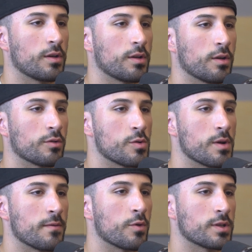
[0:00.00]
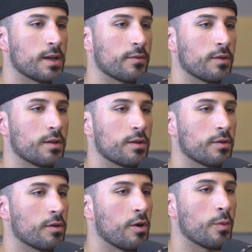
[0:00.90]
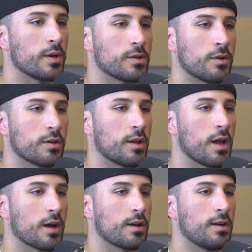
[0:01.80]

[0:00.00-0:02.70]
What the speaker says: 24/7. They're always on the clock.